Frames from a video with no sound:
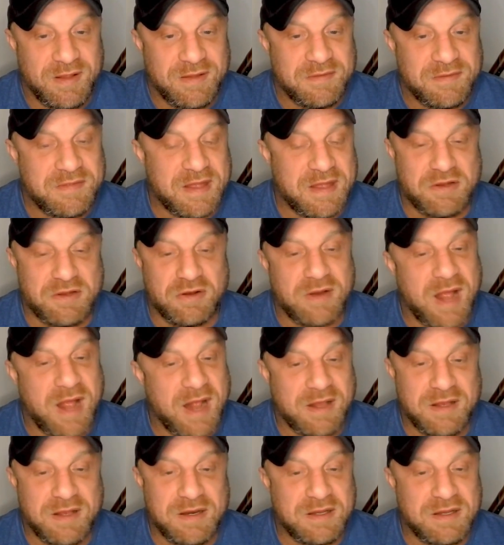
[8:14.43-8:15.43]
that you're
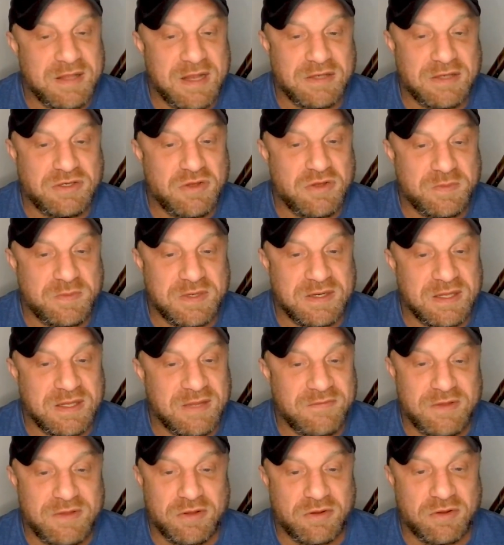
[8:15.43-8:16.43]
not going to get duped into
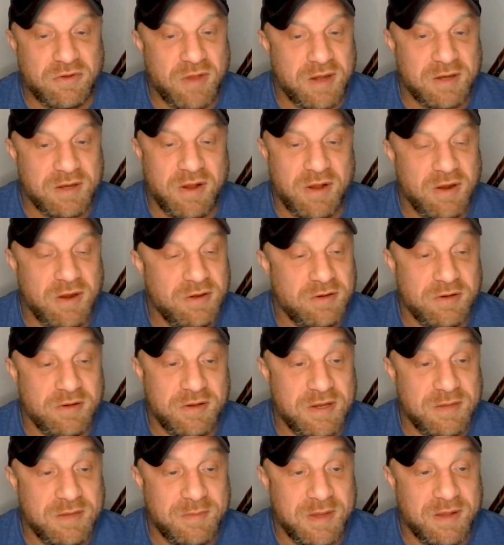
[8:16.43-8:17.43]
giving your credit card or your
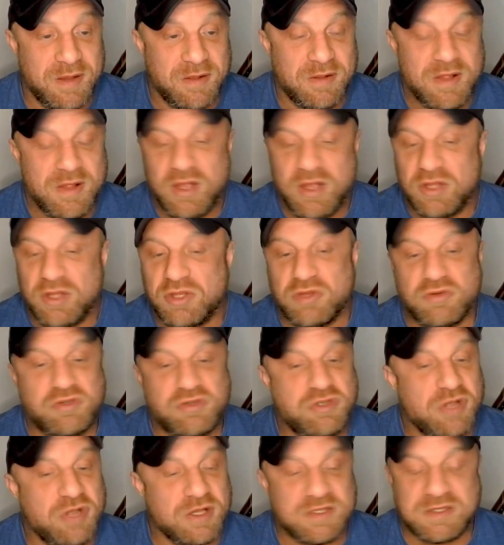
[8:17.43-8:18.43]
email. You
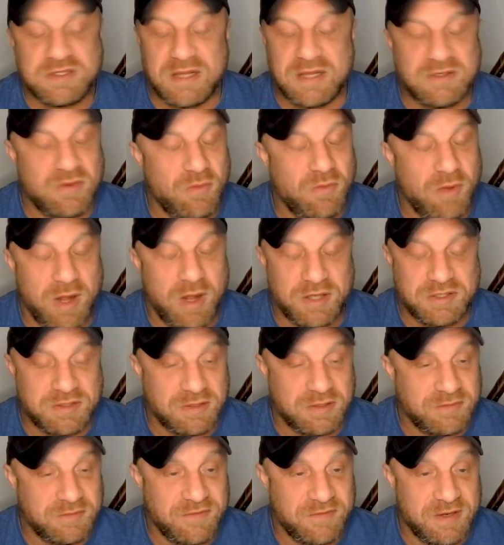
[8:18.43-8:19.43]
just get to watch
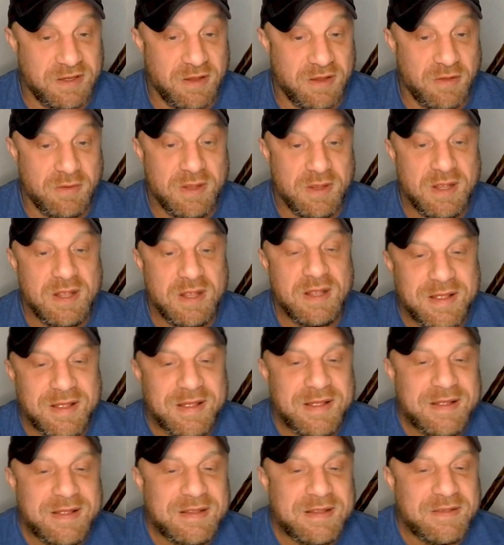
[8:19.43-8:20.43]
the video.
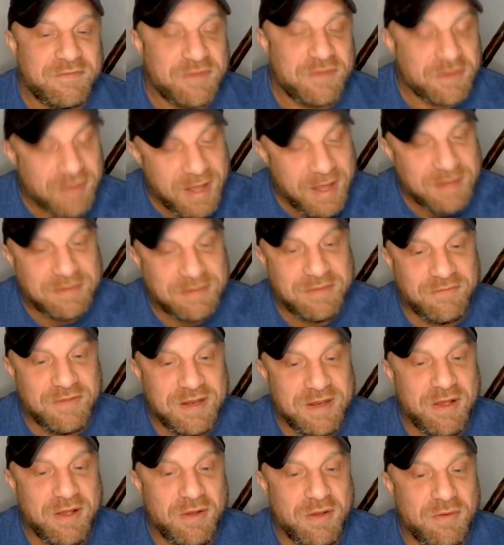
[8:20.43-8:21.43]
If you like the
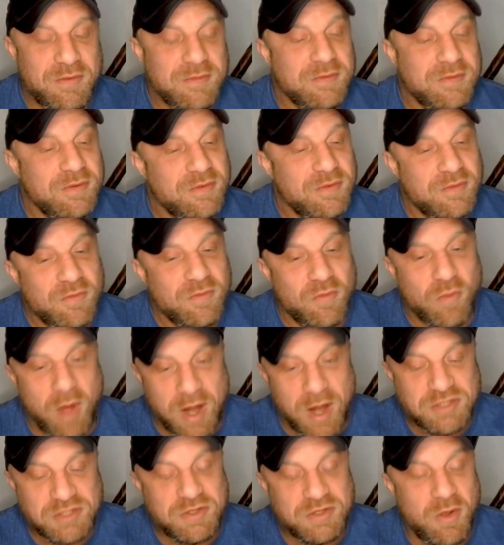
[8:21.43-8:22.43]
video,
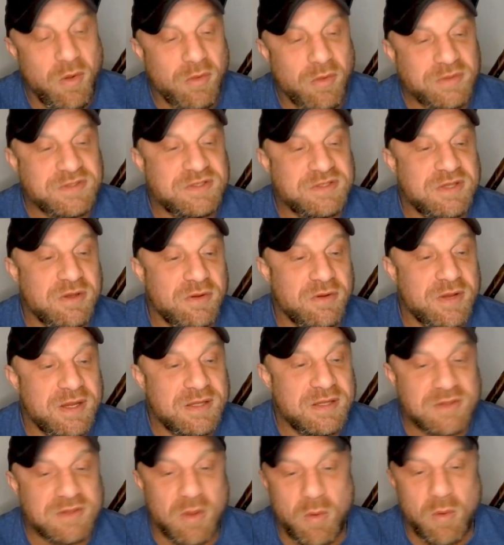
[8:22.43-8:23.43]
watch the whole
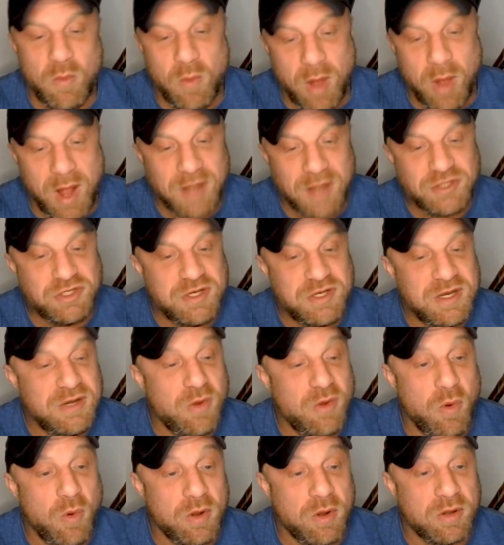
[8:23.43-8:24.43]
series, watch it in
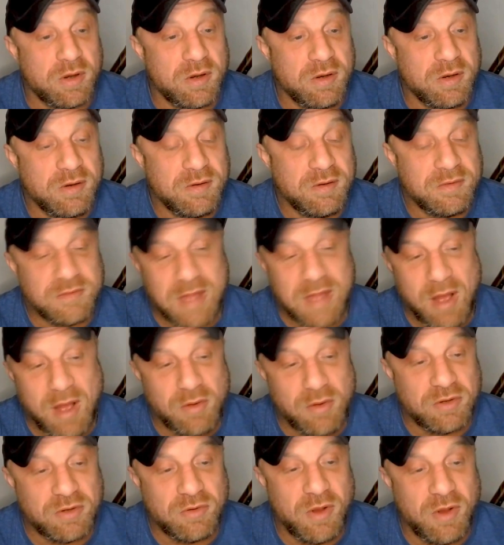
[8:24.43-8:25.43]
order. The
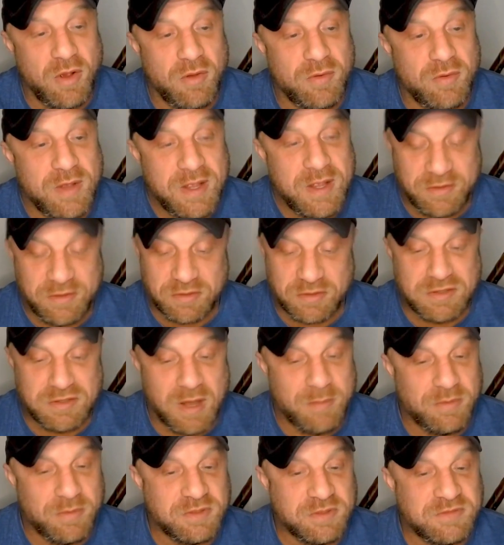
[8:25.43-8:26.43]
how to grow, there's
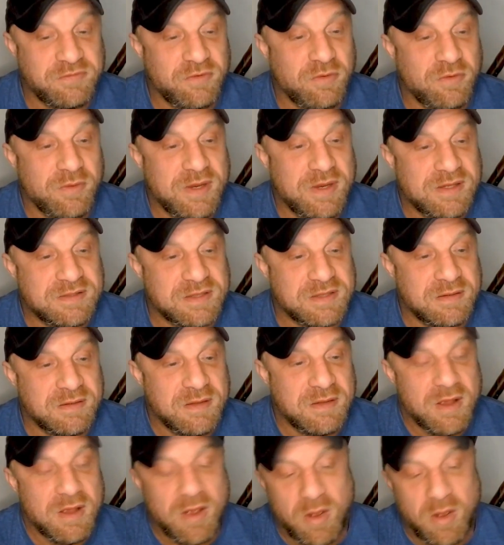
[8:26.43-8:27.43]
numbers for a reason.
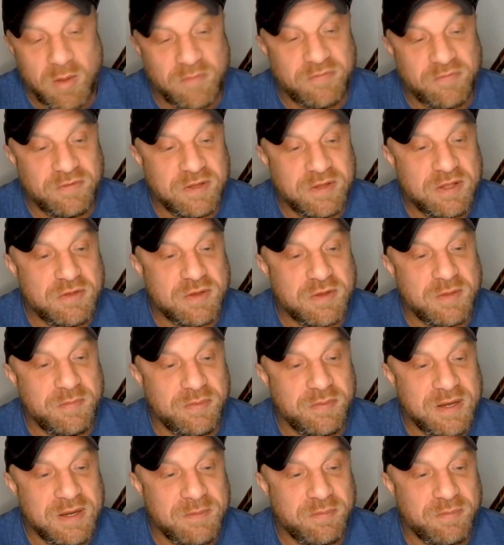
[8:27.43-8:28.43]
Hopefully, you
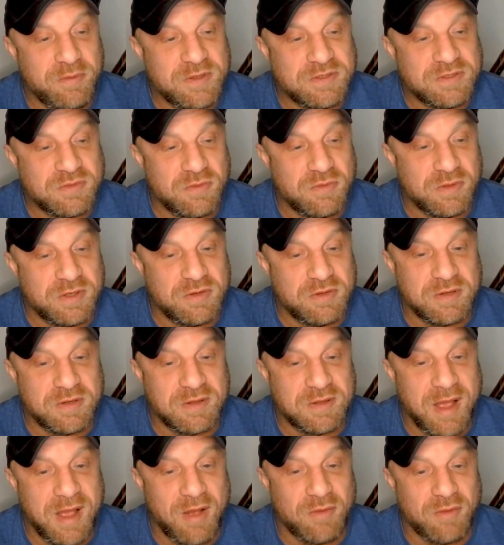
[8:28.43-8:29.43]
completed preschool and you can
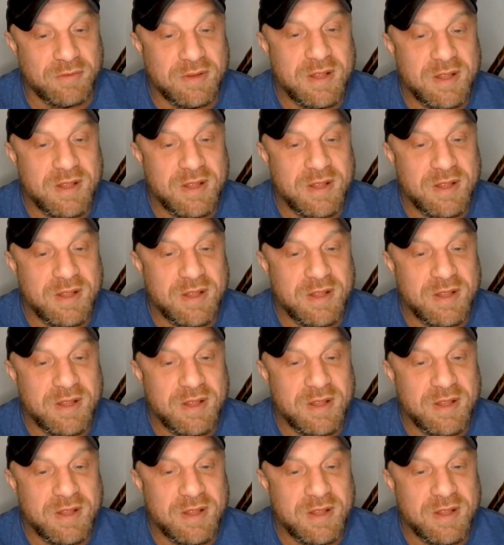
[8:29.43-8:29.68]
count.